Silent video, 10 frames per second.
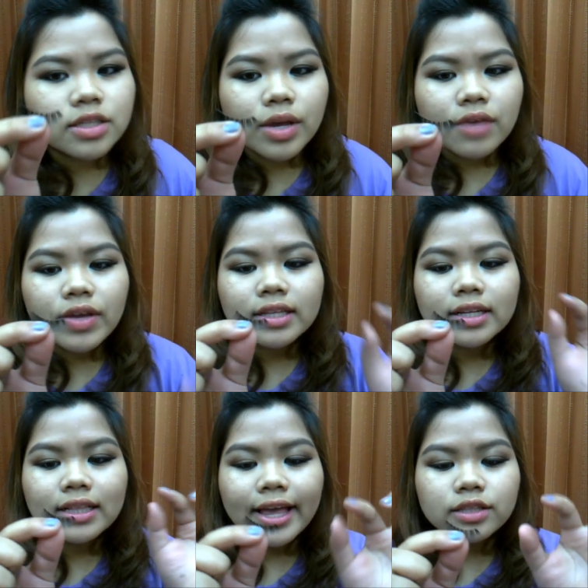So if it's
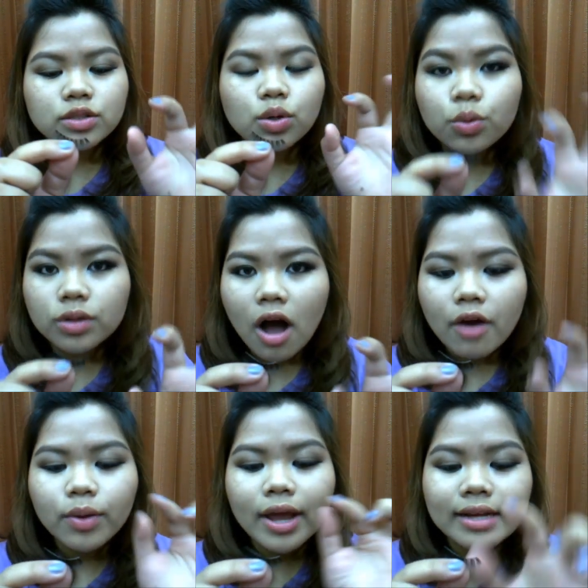like too
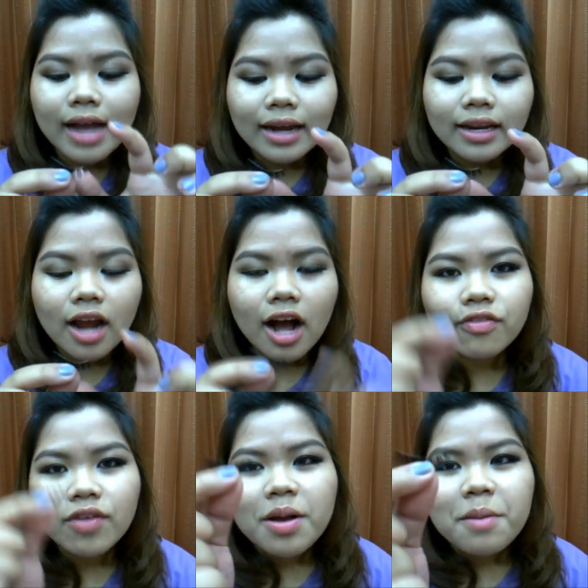long, you can cut it off,
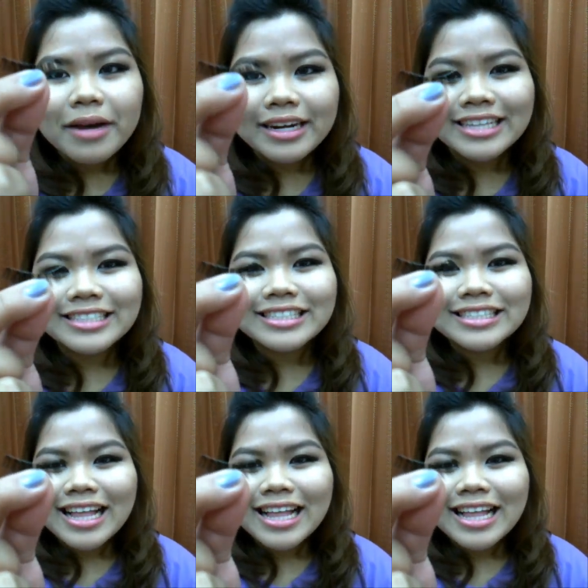but this is